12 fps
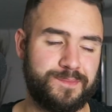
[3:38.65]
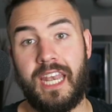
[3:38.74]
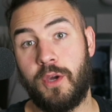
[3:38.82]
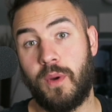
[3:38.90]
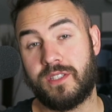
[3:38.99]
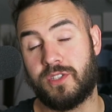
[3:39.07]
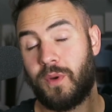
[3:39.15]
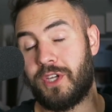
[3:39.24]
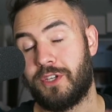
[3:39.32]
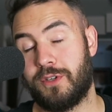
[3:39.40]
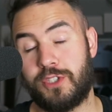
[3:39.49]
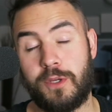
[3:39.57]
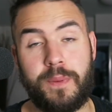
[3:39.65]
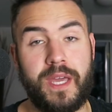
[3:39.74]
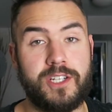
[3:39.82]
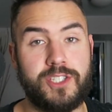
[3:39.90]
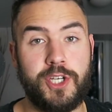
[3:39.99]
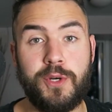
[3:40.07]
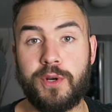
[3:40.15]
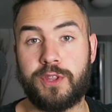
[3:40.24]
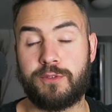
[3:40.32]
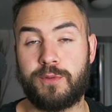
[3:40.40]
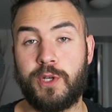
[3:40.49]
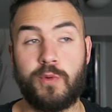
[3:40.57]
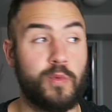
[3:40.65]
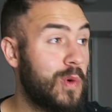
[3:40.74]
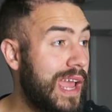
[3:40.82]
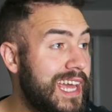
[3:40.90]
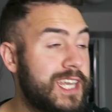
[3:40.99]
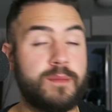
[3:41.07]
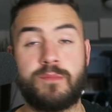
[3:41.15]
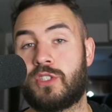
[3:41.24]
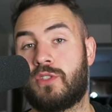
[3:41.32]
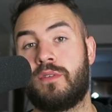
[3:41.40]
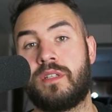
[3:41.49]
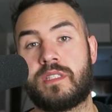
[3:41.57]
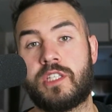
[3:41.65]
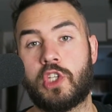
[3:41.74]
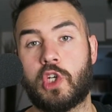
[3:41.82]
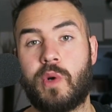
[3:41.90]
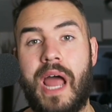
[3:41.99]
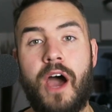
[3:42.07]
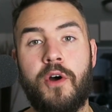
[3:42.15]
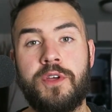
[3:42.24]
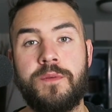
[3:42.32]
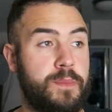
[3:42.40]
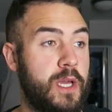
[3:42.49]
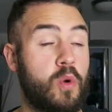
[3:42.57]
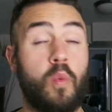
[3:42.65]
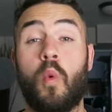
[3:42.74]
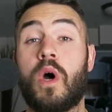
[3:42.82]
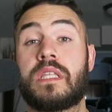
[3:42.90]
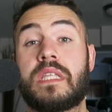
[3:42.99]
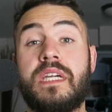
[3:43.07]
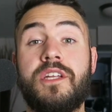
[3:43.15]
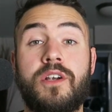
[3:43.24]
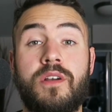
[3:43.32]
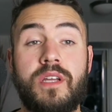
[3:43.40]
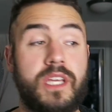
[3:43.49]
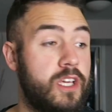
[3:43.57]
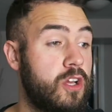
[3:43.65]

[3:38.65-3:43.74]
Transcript: Anyway, so what you do is you pick 2 or 3 random students in the crowd. You pick one leader.